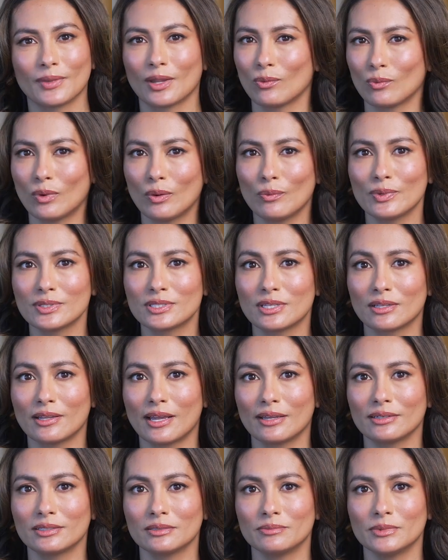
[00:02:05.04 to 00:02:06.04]
What was the
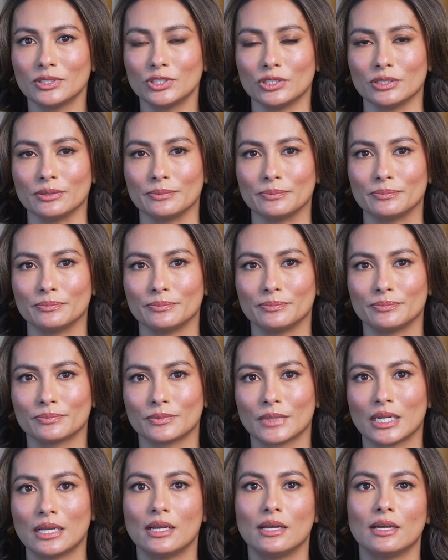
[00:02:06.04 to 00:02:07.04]
Land Commission?
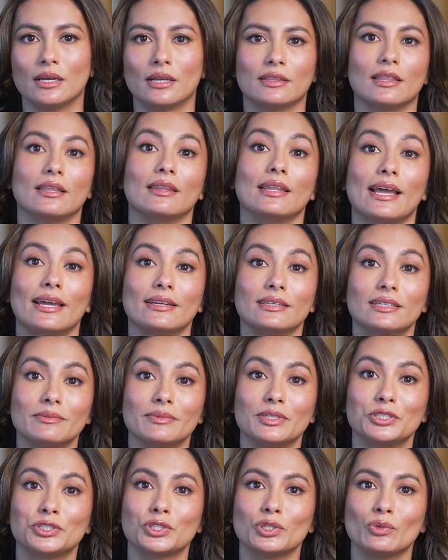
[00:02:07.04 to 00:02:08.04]
The Land
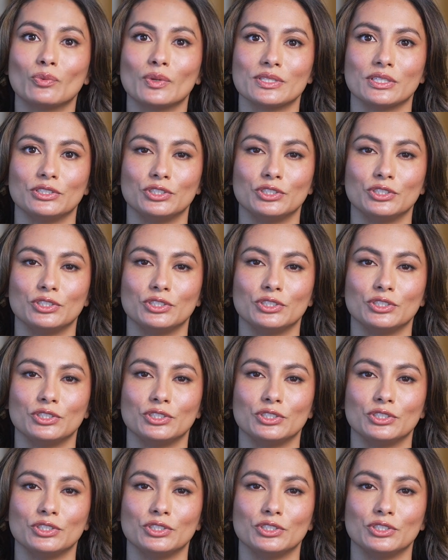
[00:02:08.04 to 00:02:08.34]
Commission was a